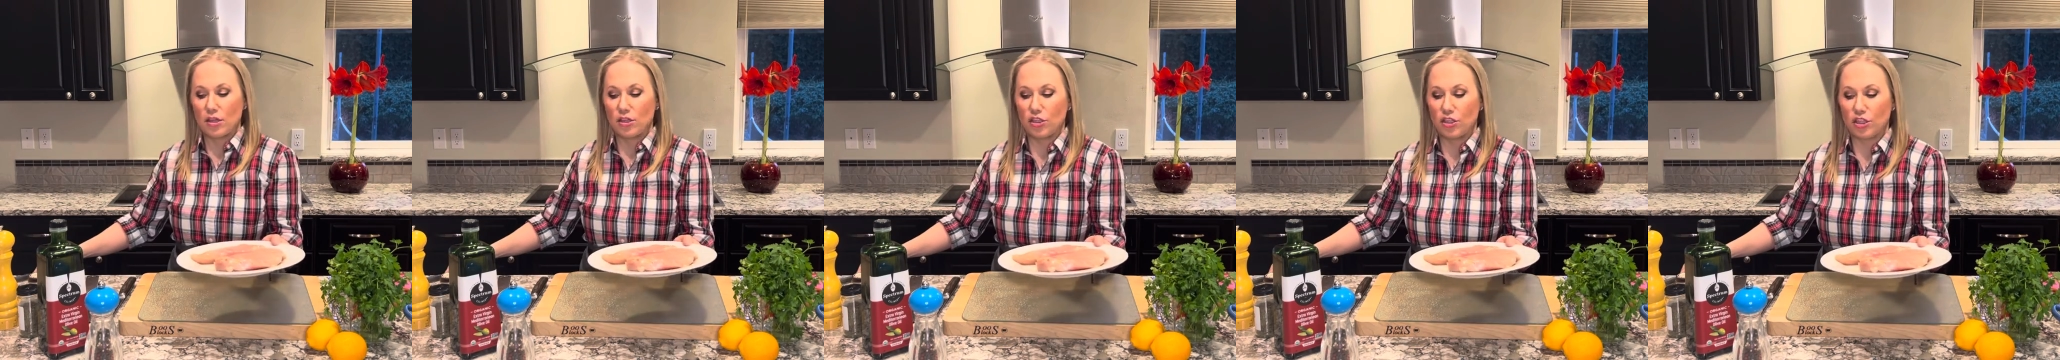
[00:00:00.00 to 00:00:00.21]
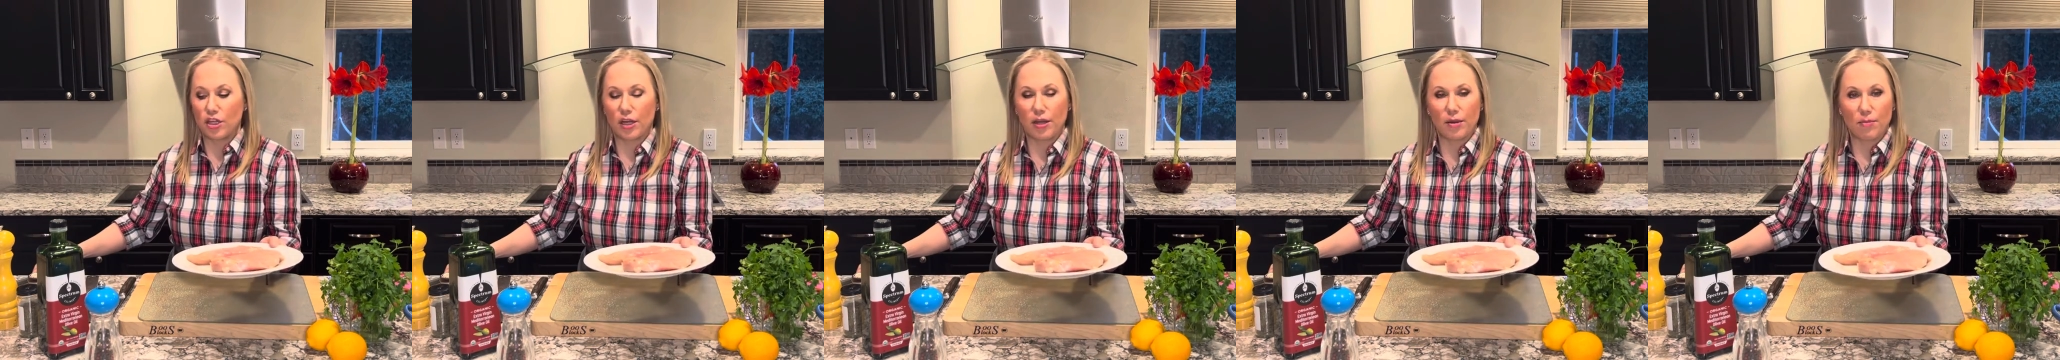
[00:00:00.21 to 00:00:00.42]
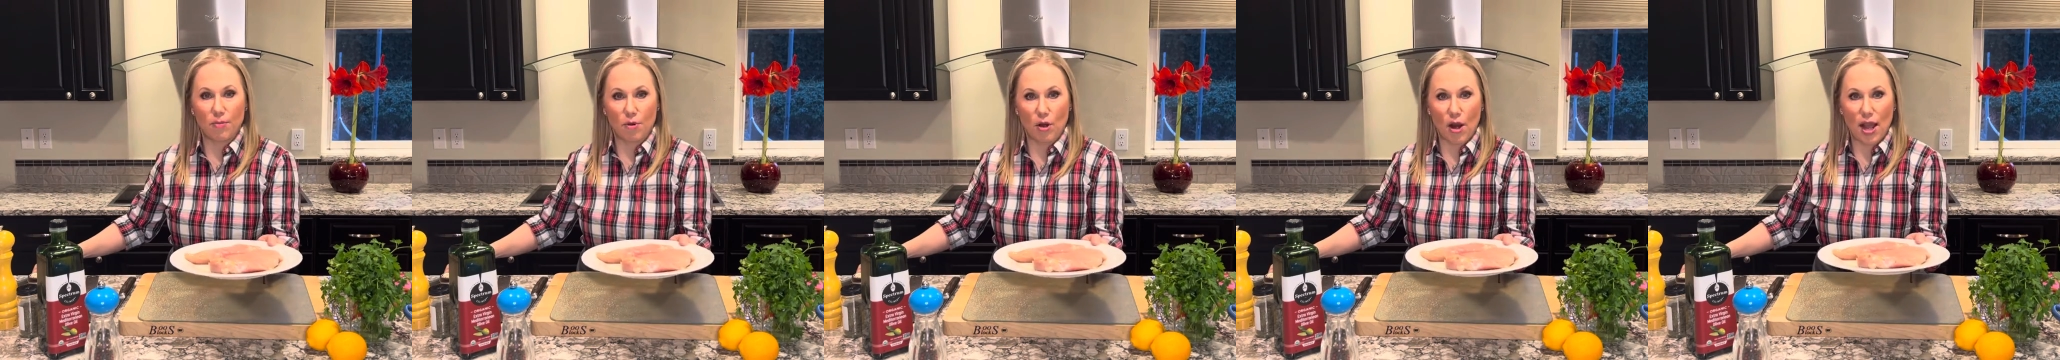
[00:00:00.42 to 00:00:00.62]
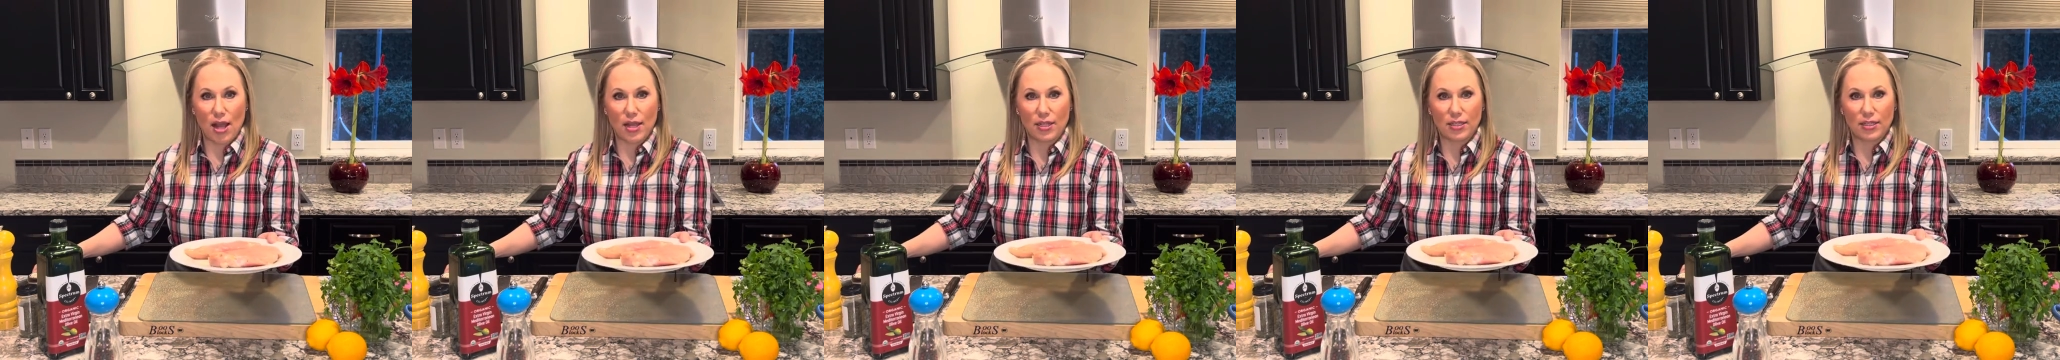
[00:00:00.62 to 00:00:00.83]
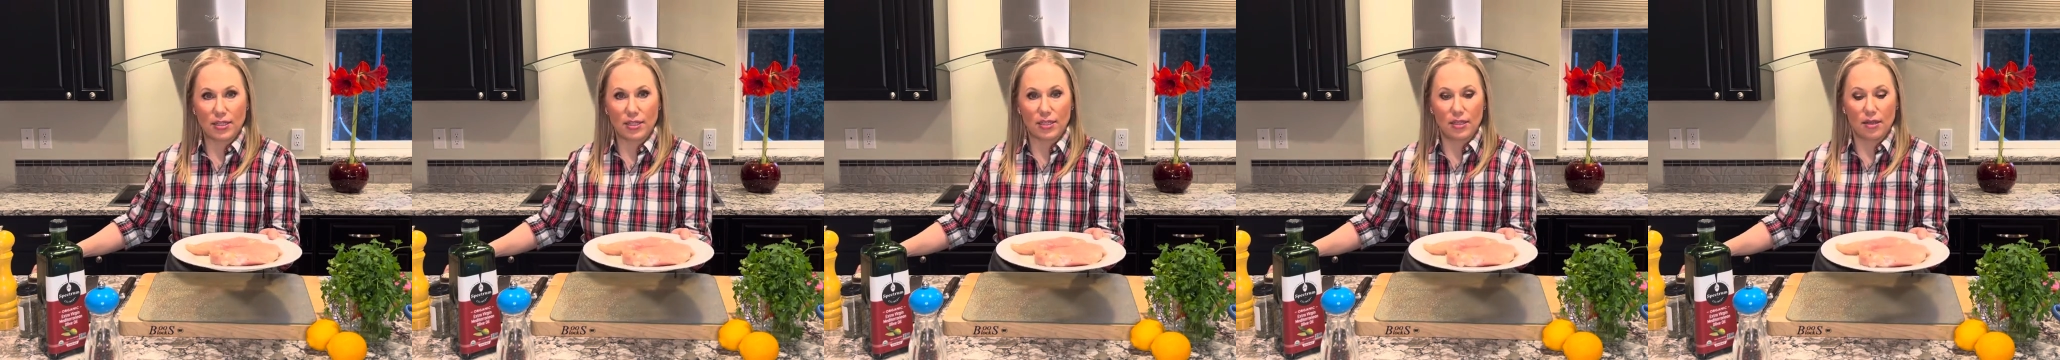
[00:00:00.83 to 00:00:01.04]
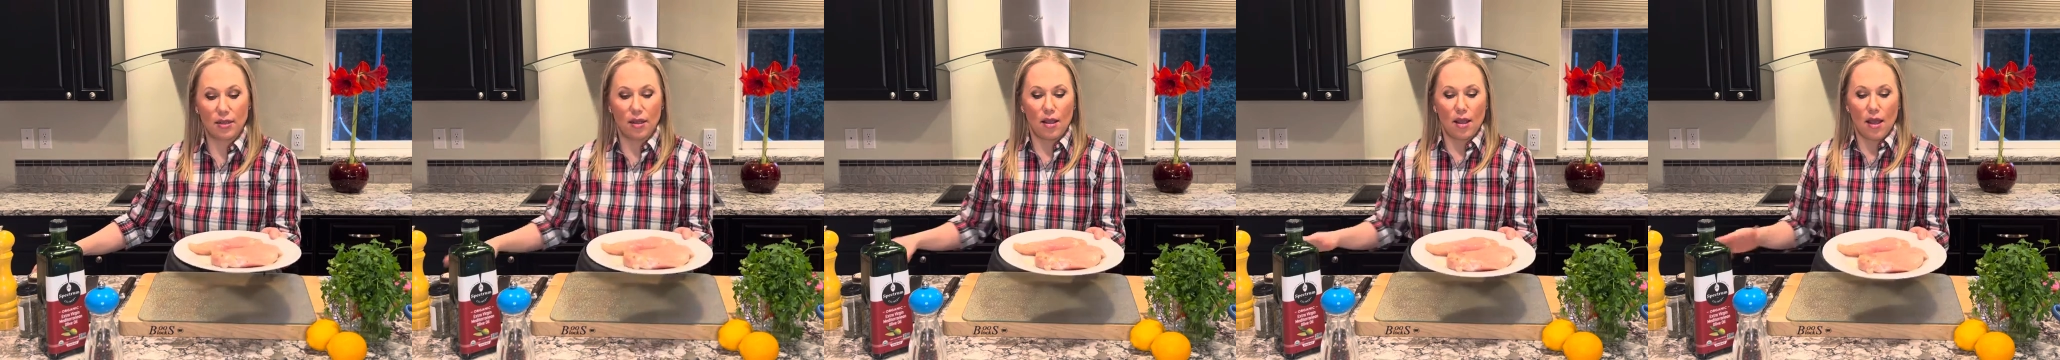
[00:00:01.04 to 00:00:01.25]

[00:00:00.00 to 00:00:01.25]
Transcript: chicken breasts.